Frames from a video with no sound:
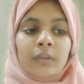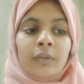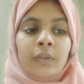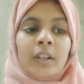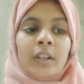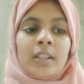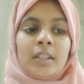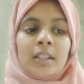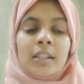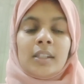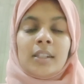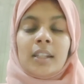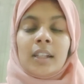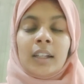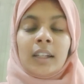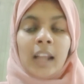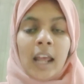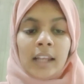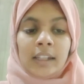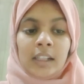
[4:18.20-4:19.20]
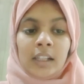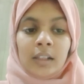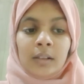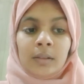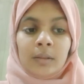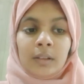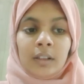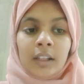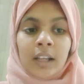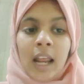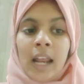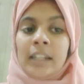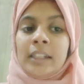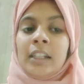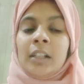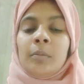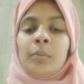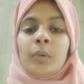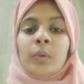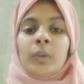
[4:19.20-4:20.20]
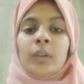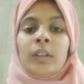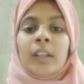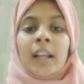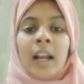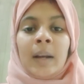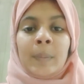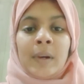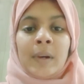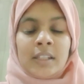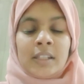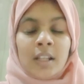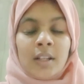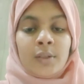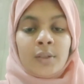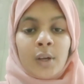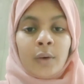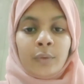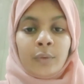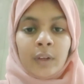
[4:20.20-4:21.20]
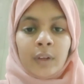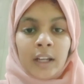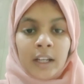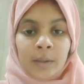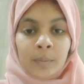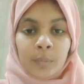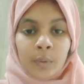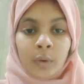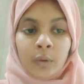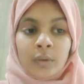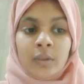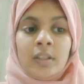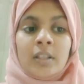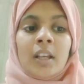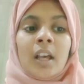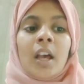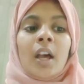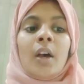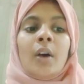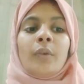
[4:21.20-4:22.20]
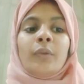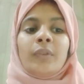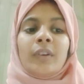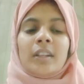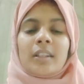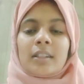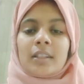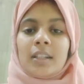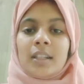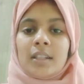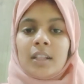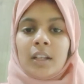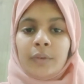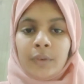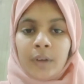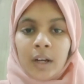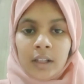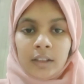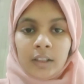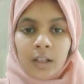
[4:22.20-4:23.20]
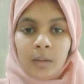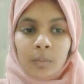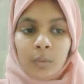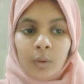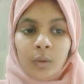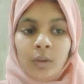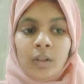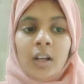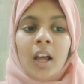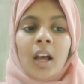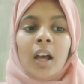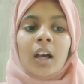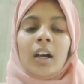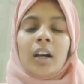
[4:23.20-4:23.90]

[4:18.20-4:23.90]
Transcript: First is the cranial bone. There are presence of 8 bones. First is the frontal bone.